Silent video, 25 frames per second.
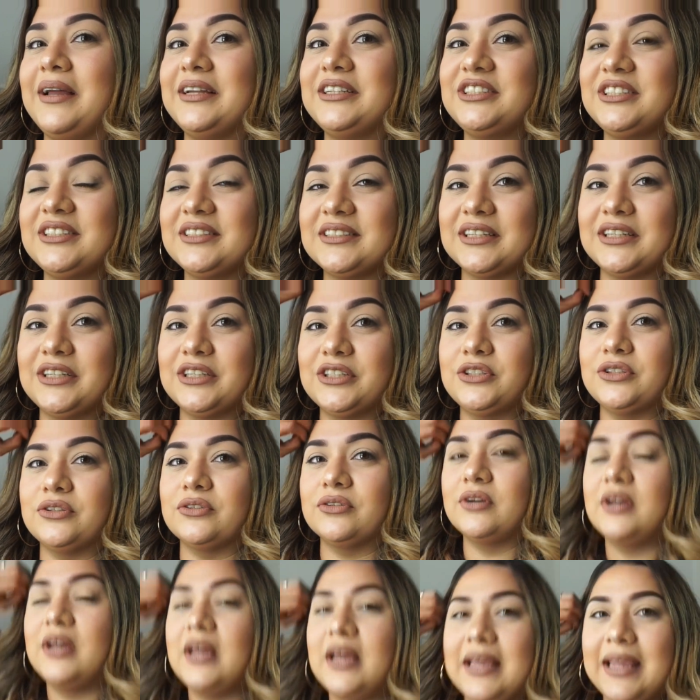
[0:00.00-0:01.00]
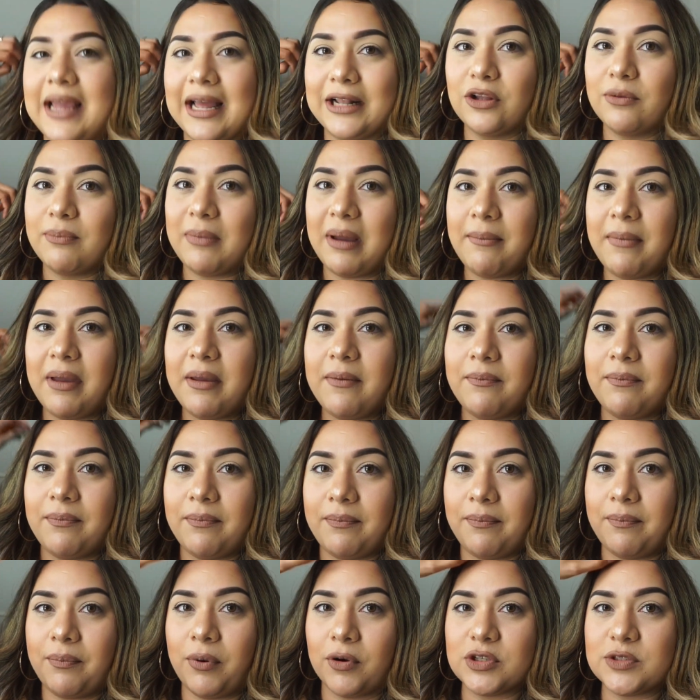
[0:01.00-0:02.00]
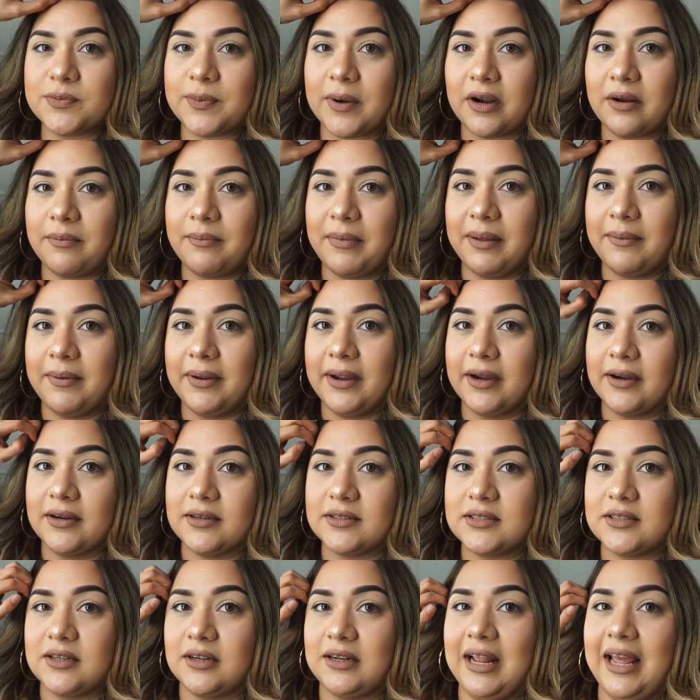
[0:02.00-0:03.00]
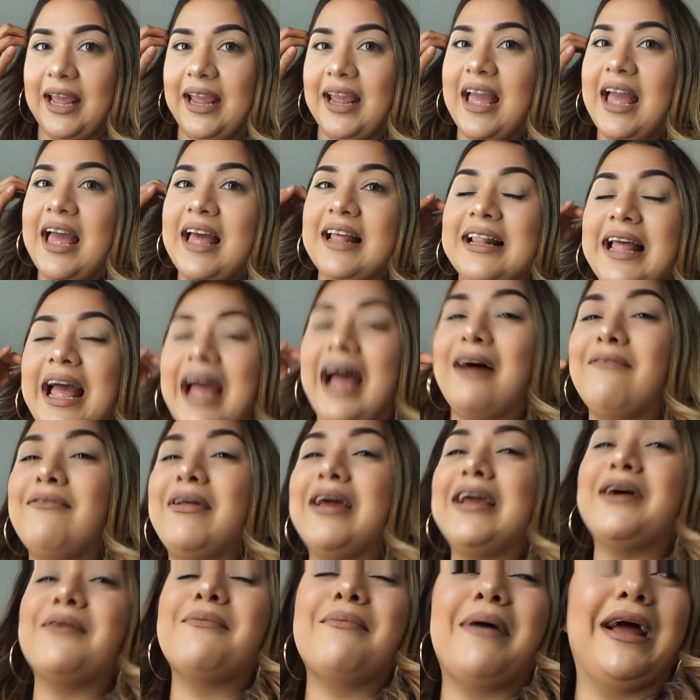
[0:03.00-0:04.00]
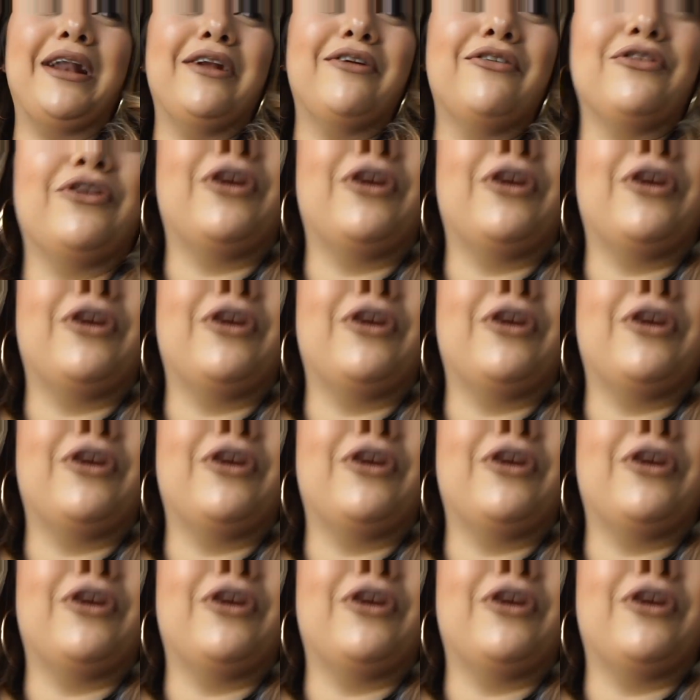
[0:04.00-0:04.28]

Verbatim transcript: and she's gonna do. Yeah, don't mind my postpartum baby hairs. They're like, they have like a minor